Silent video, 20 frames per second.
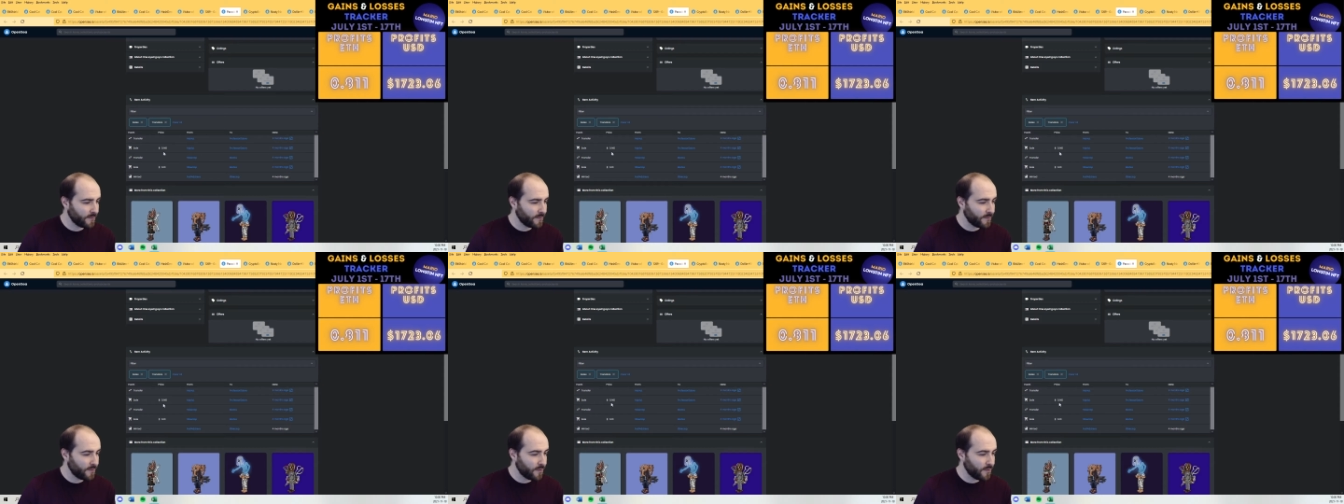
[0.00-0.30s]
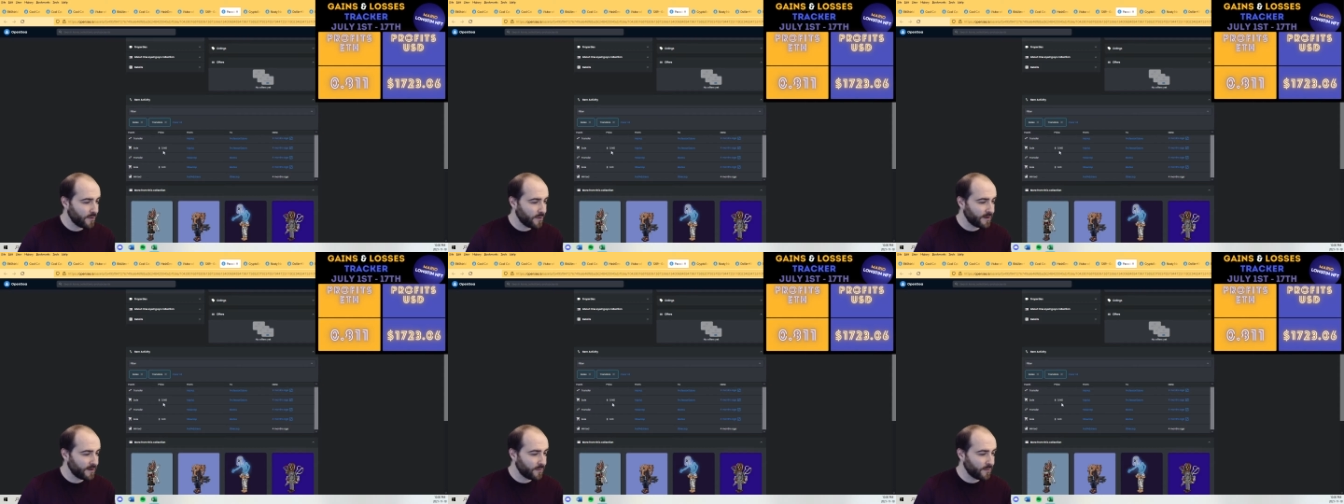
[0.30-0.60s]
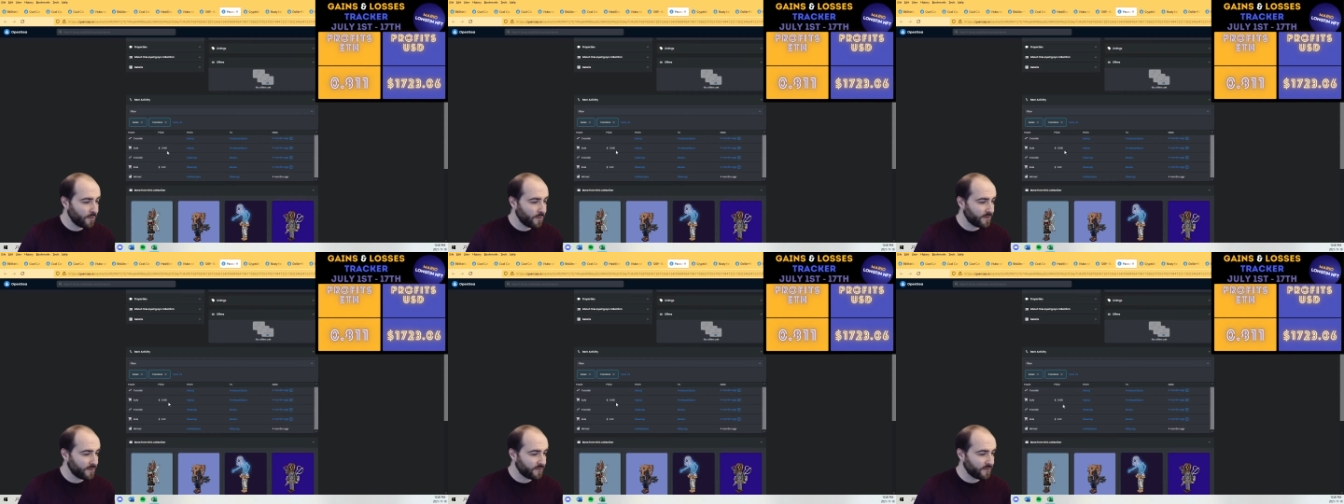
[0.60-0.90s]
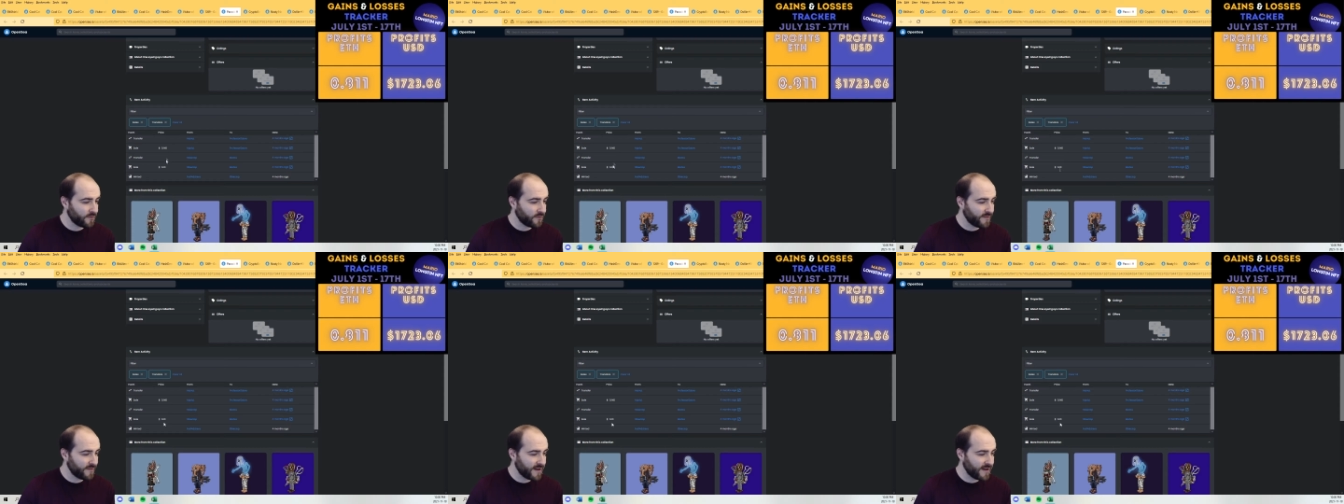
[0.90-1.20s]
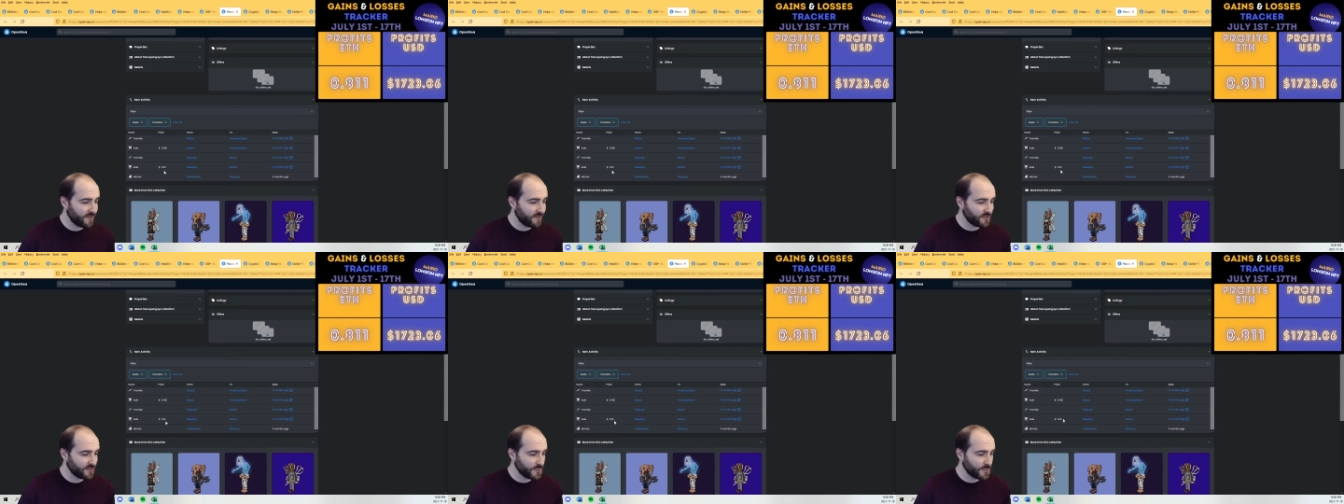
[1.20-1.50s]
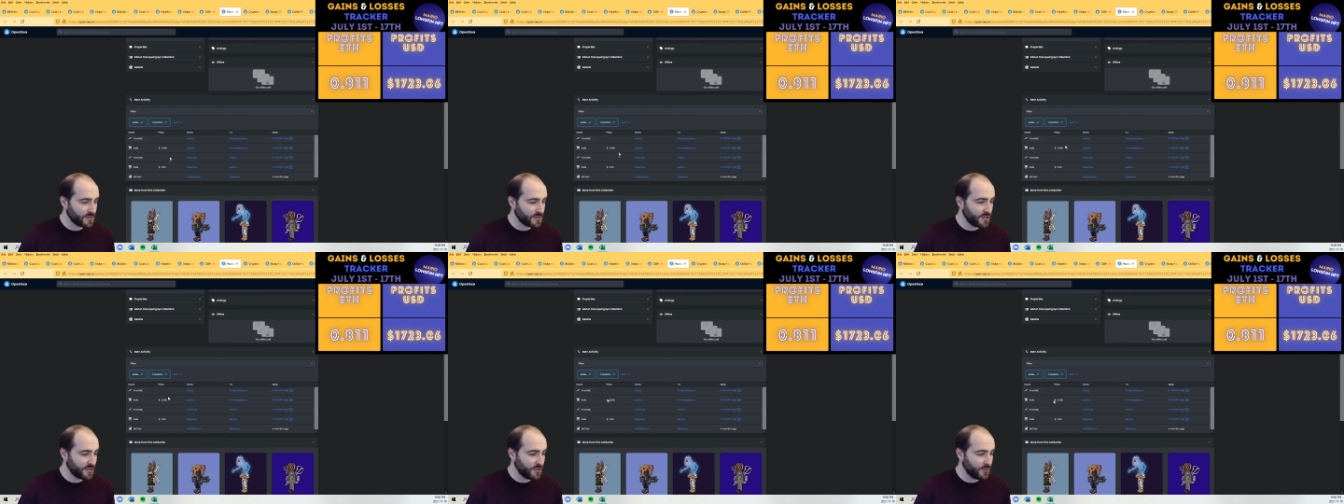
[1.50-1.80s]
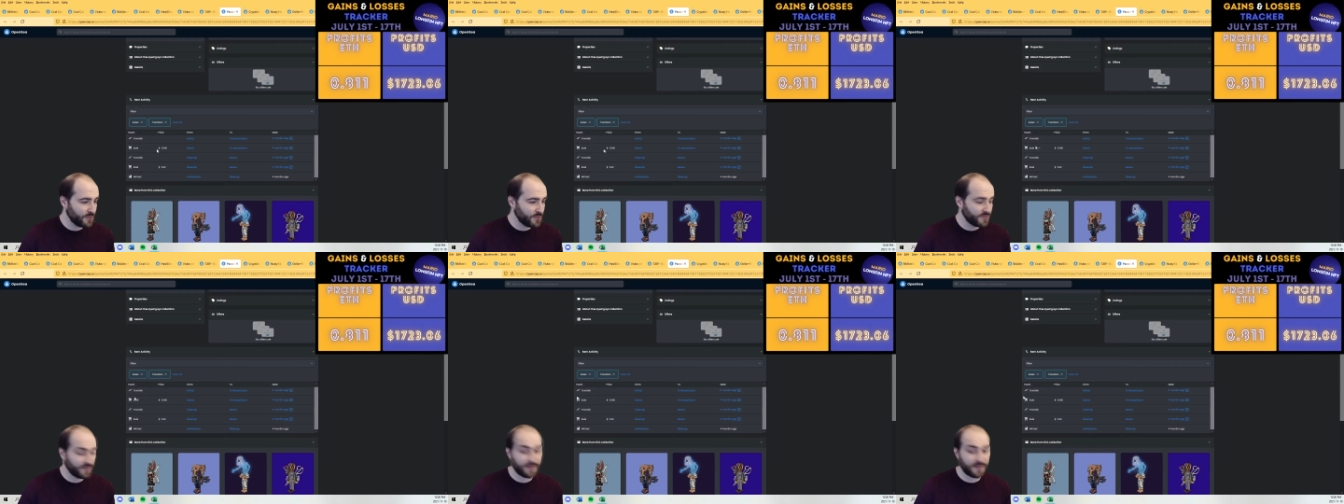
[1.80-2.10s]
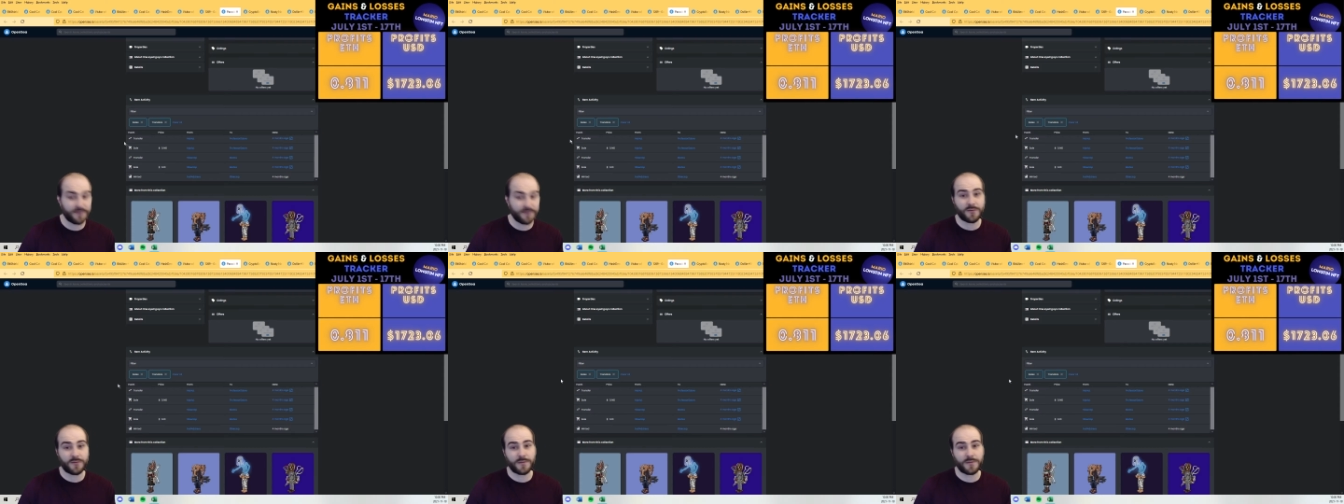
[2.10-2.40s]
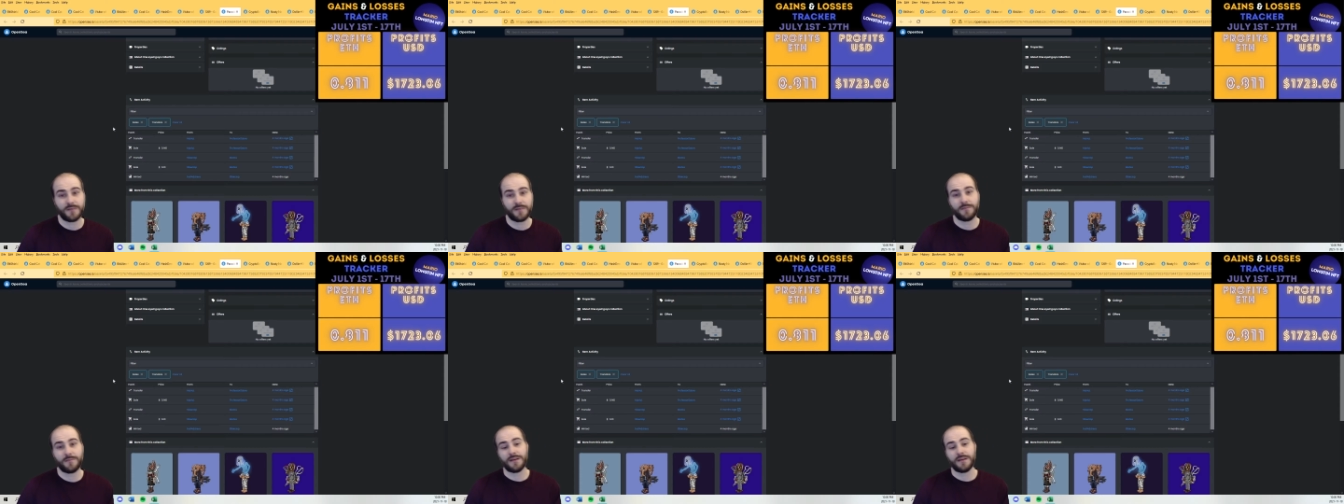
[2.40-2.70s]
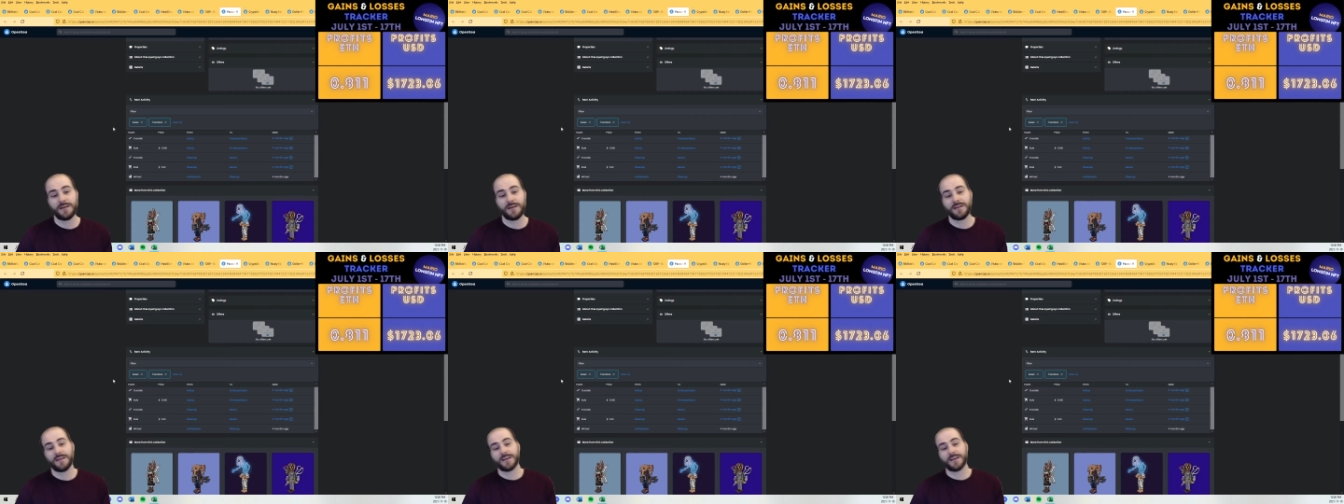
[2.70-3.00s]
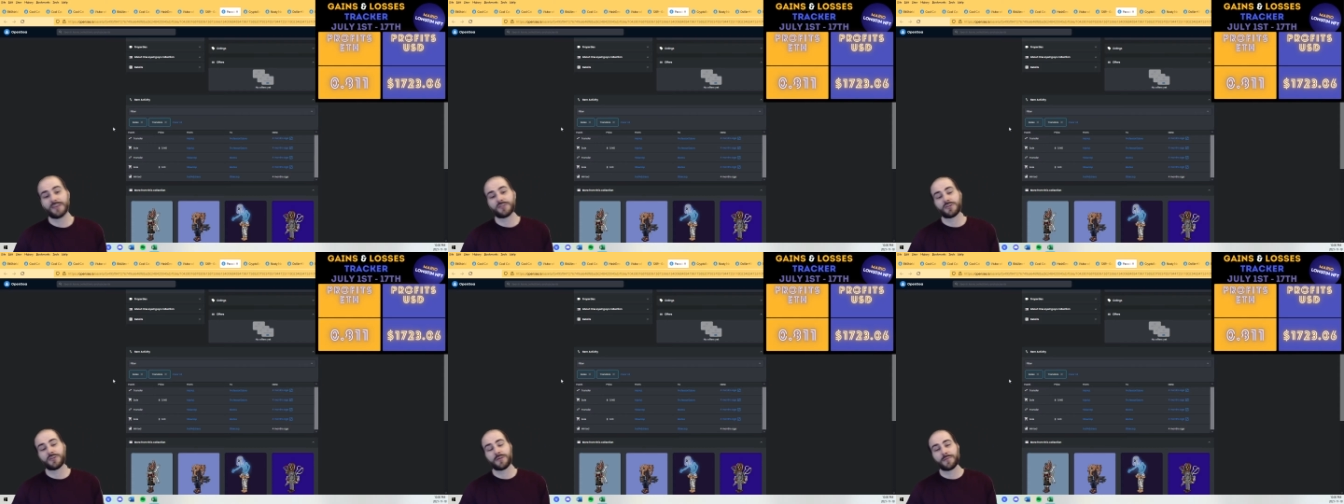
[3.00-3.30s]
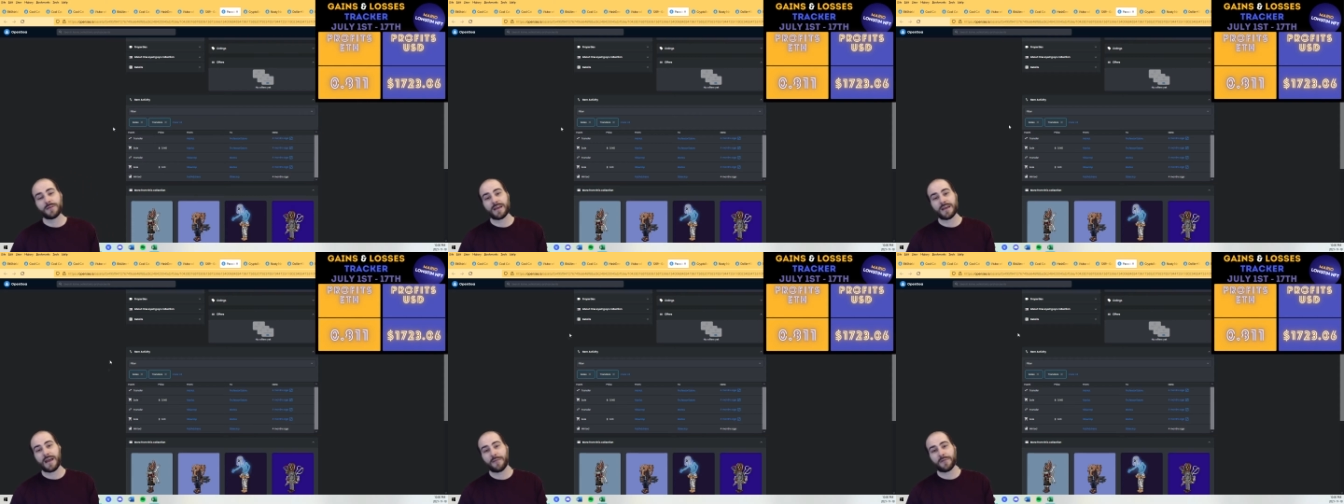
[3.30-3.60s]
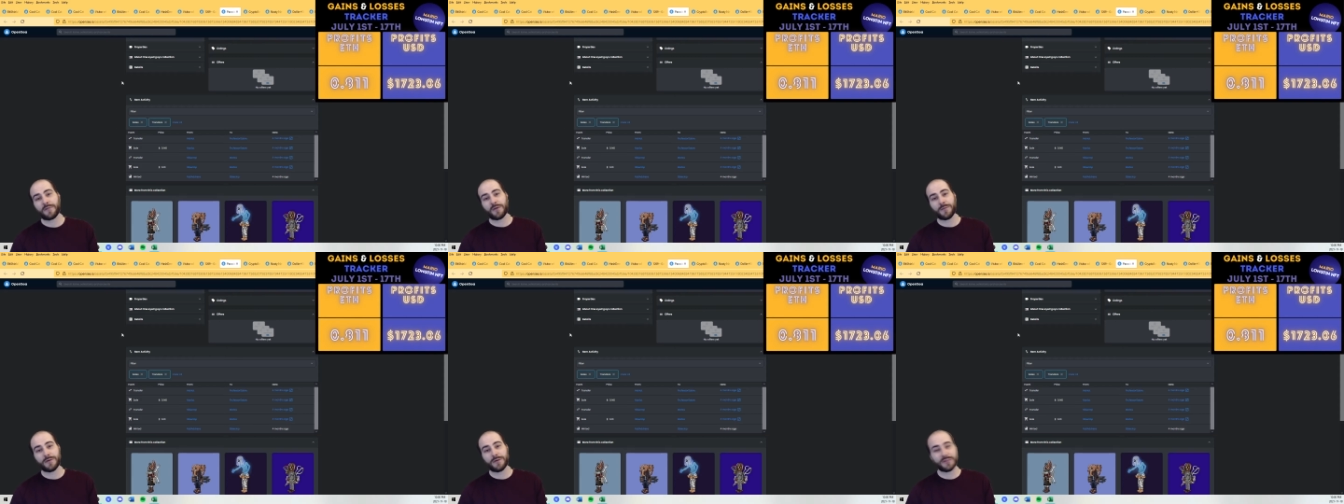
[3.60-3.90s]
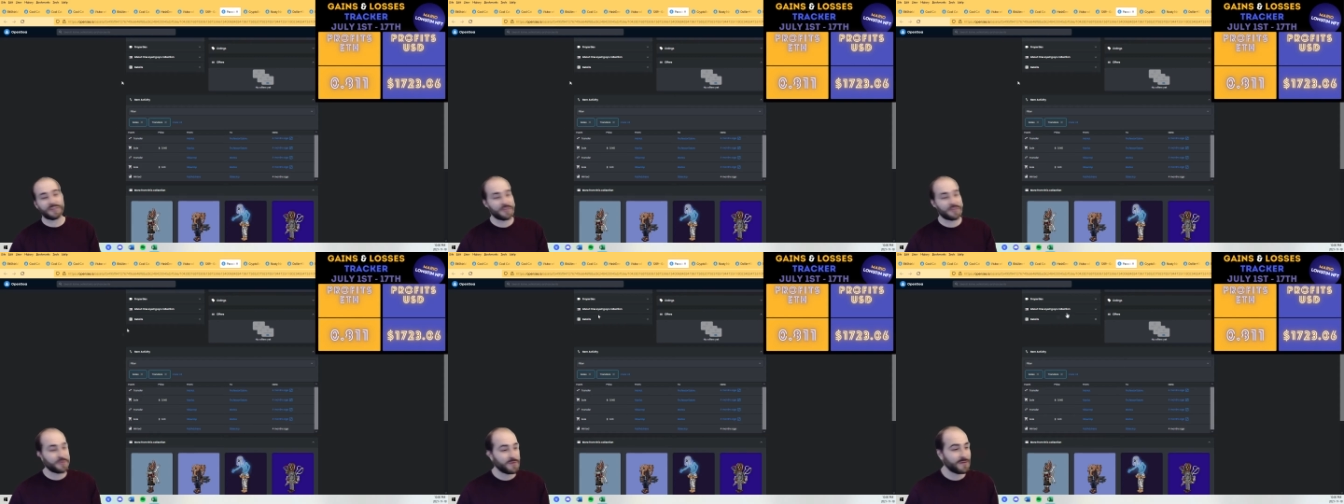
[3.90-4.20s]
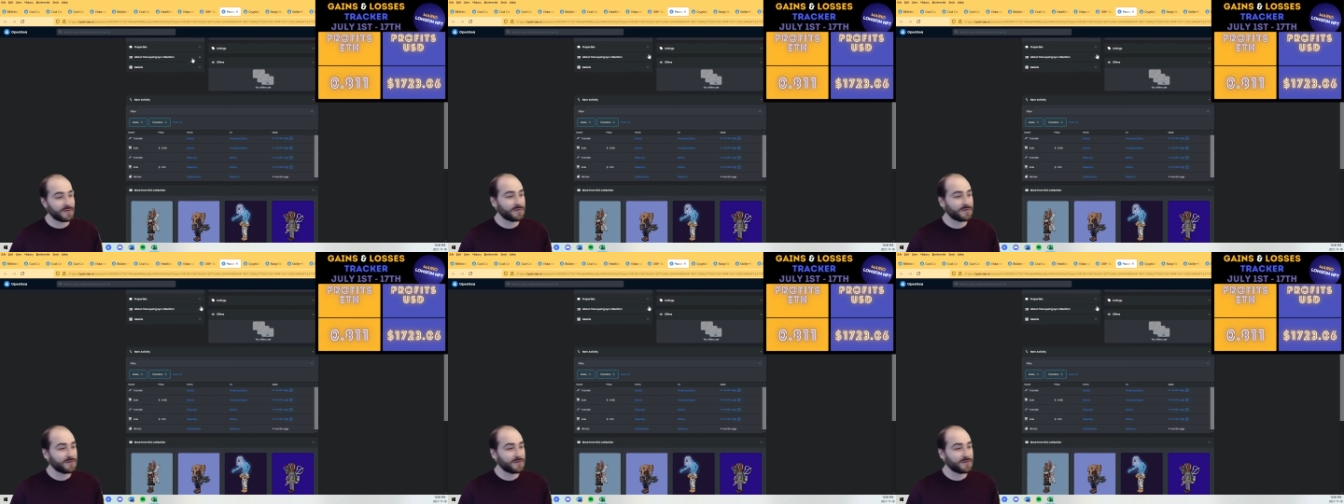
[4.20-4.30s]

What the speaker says: 0.145, which was a huge flip for me. Extremely happy about this one.